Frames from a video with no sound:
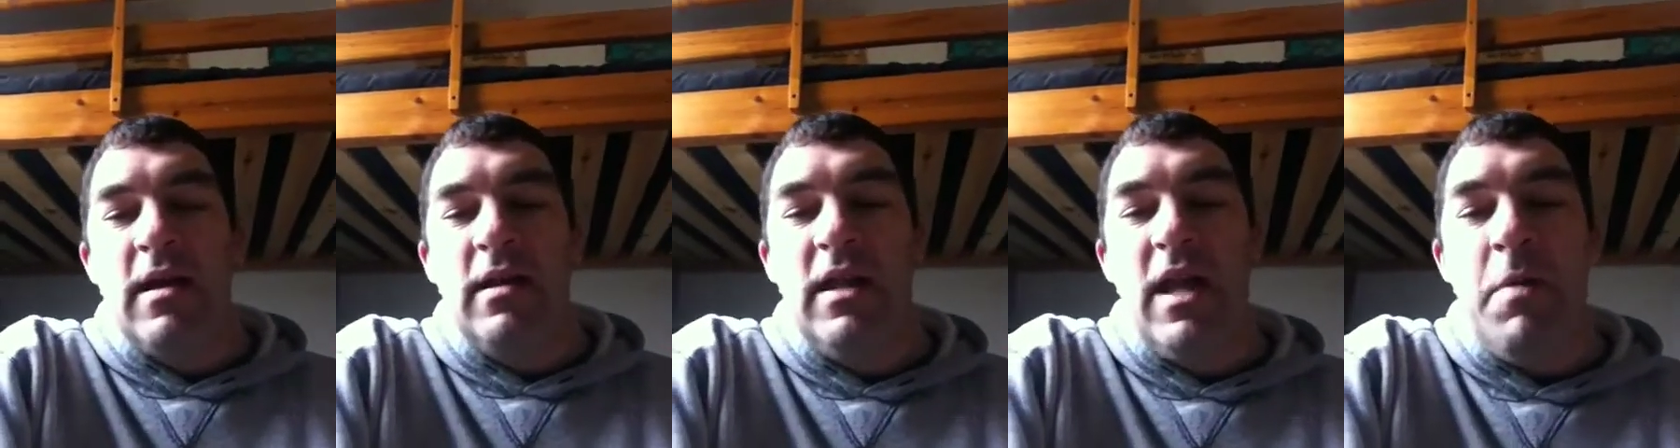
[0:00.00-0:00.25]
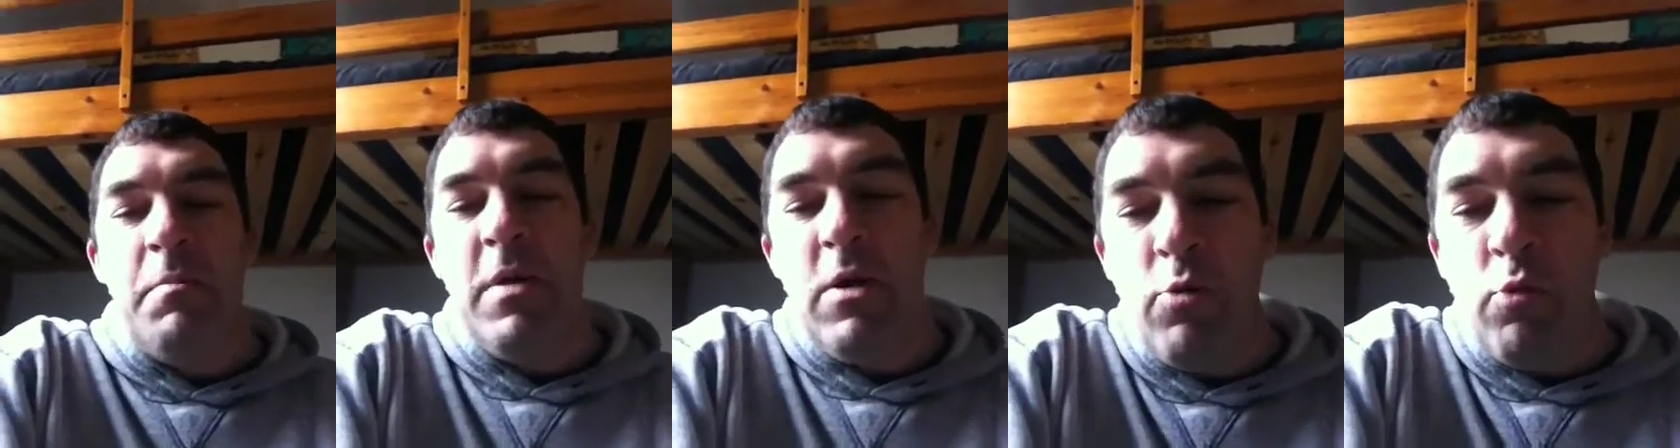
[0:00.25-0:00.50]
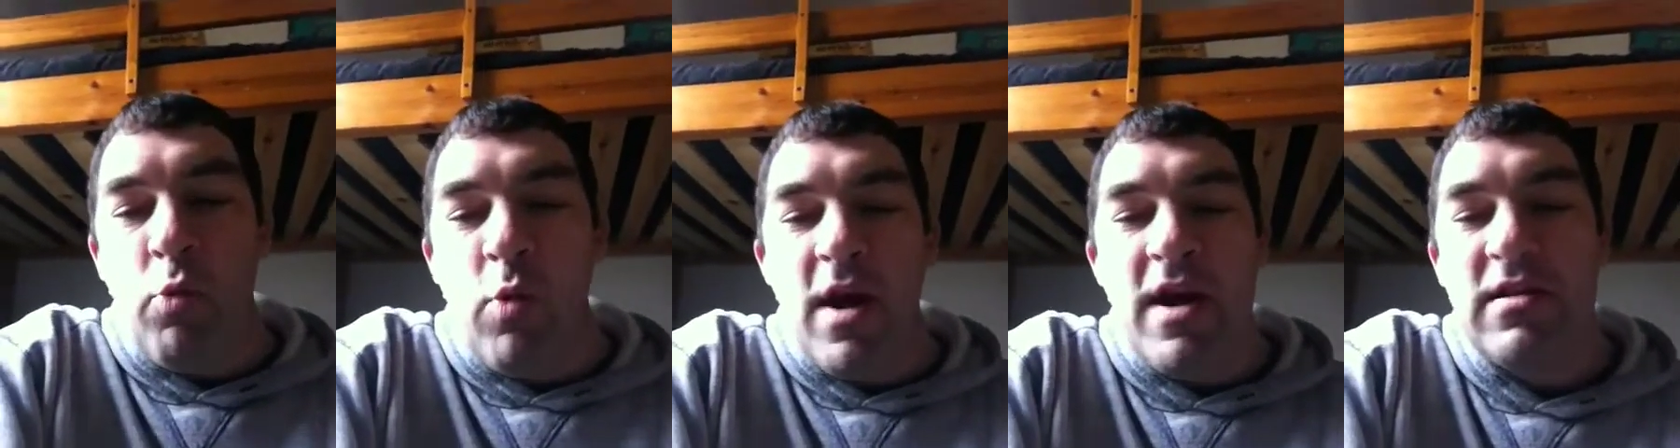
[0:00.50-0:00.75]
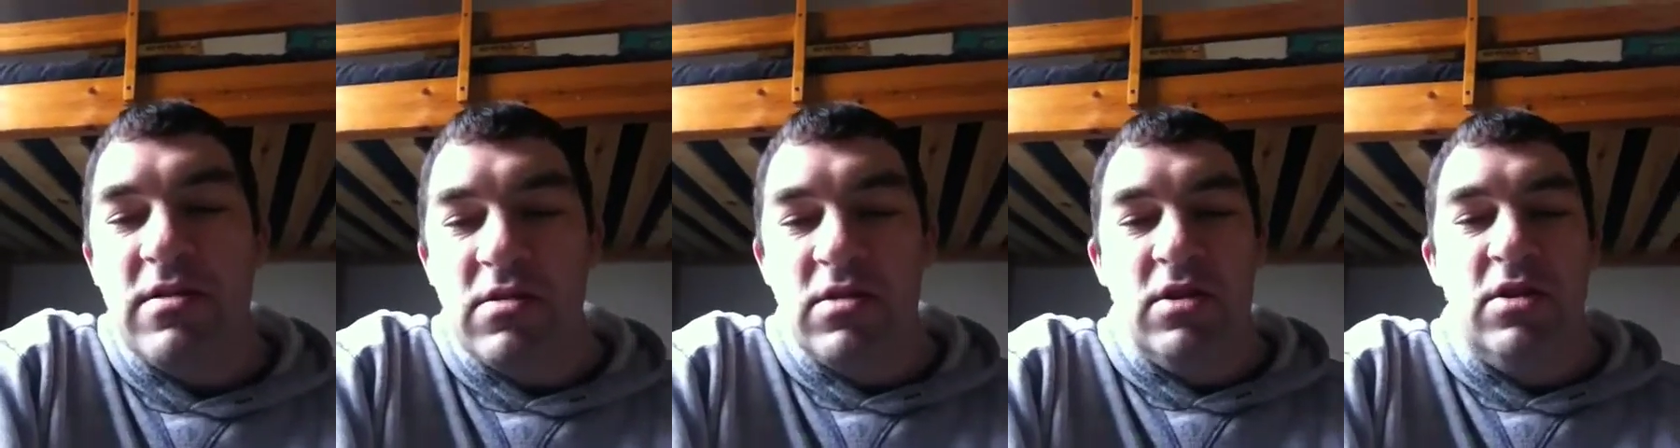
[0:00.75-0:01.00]
Let me
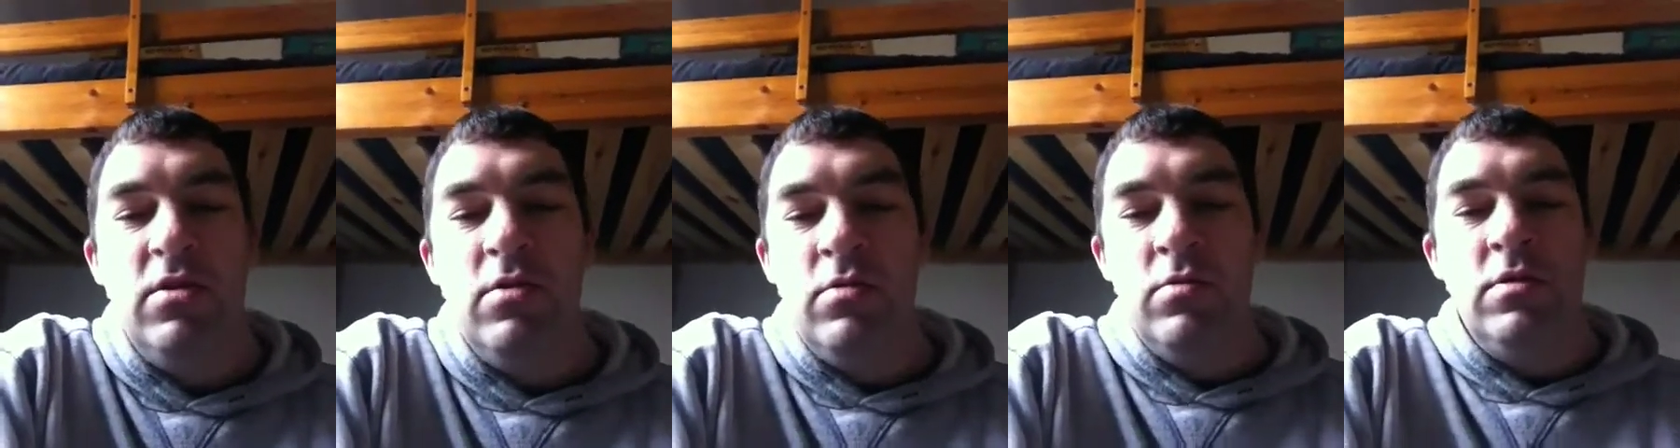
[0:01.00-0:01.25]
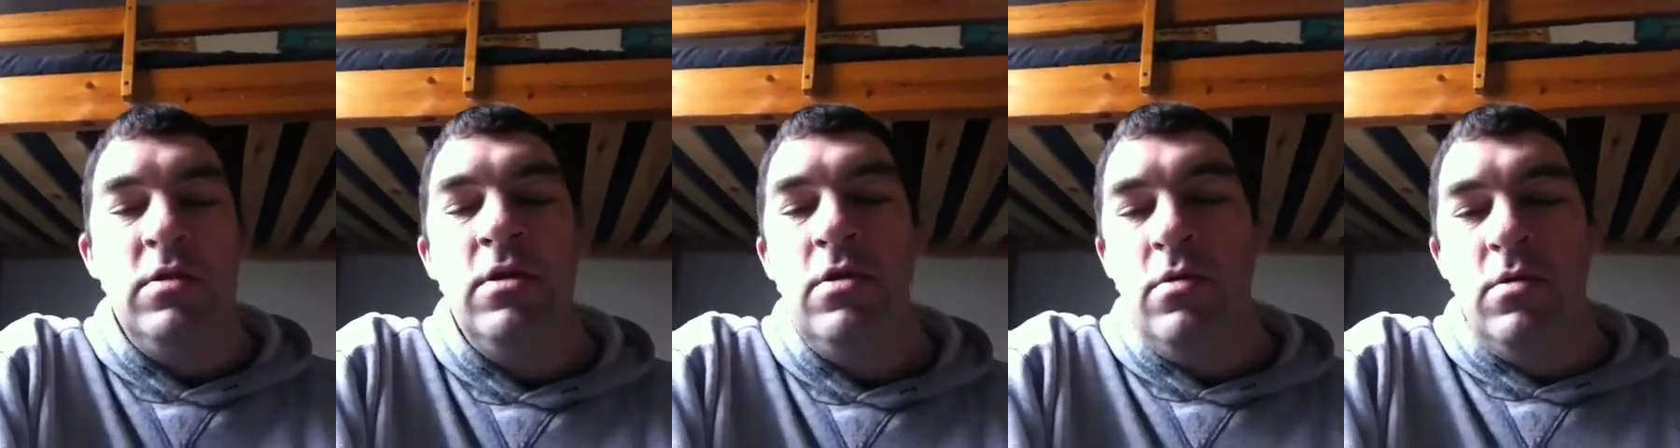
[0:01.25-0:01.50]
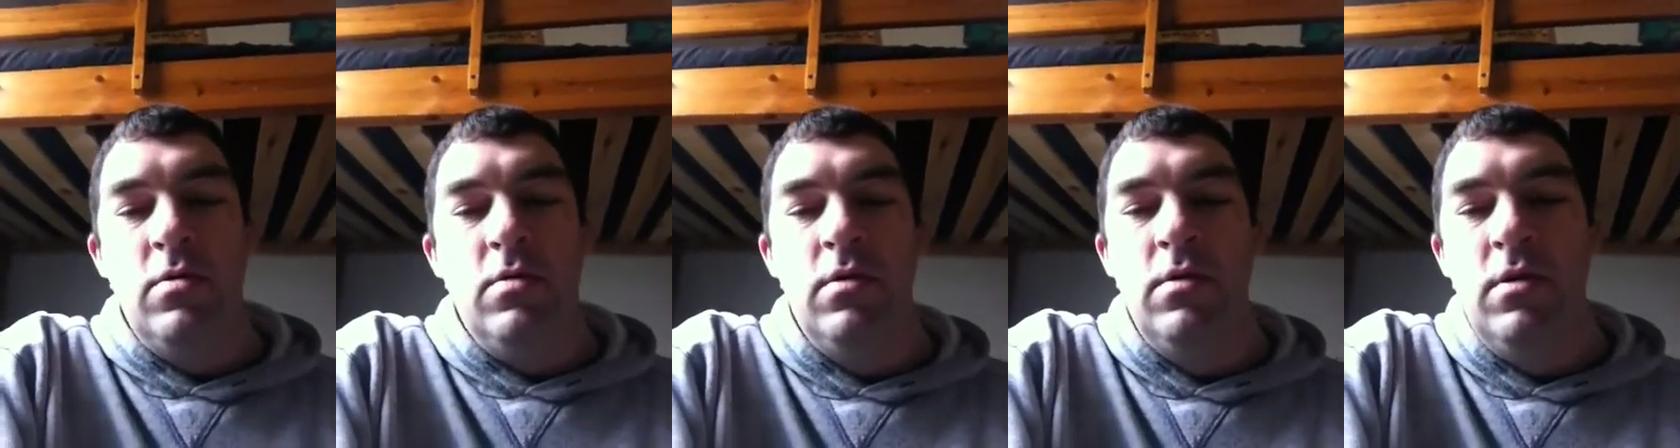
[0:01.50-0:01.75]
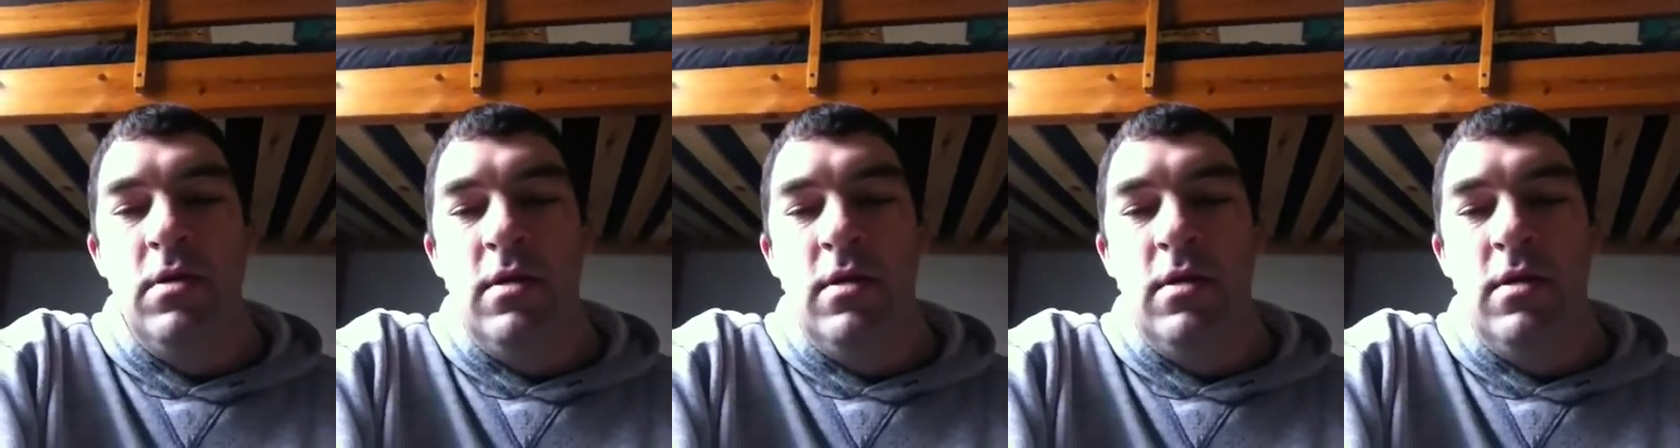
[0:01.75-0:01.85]
rescue you."